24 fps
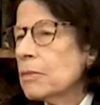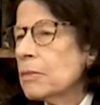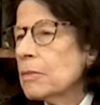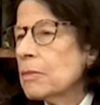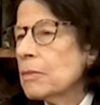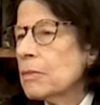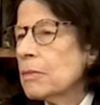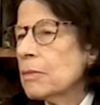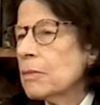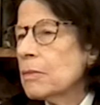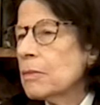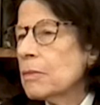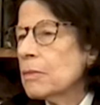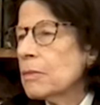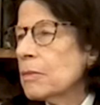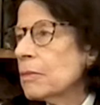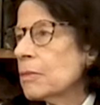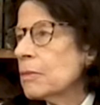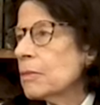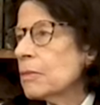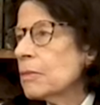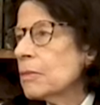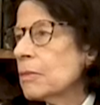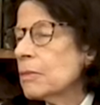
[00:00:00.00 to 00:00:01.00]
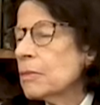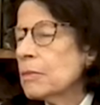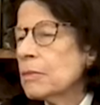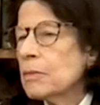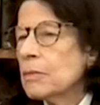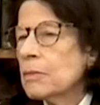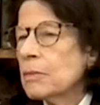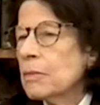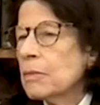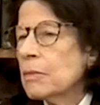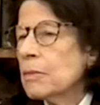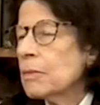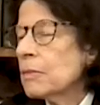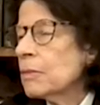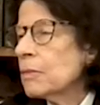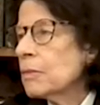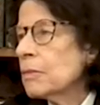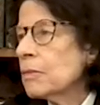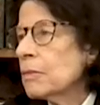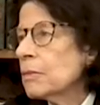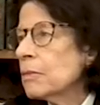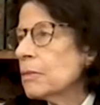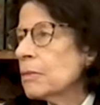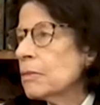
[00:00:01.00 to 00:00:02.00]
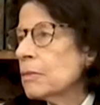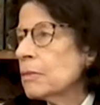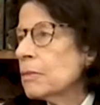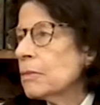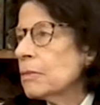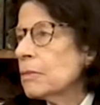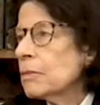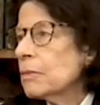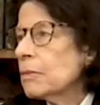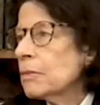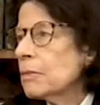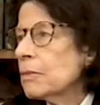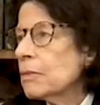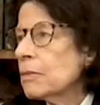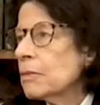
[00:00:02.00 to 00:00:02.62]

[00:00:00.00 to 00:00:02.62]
The person shown says nothing.